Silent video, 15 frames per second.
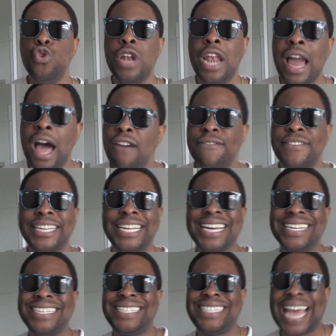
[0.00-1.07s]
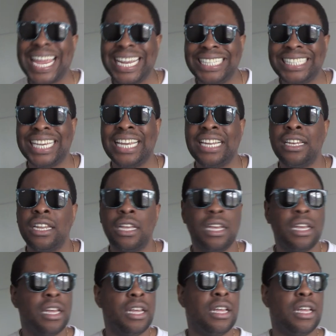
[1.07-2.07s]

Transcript: love dating